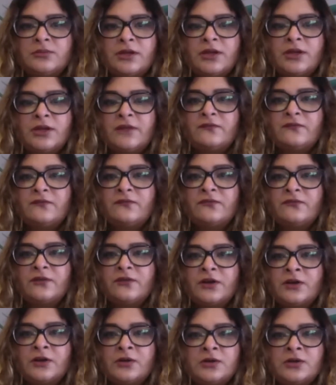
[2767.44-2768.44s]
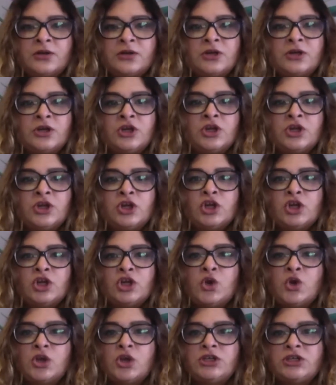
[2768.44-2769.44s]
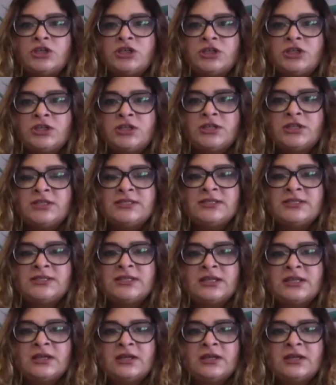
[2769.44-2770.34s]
if gotten this,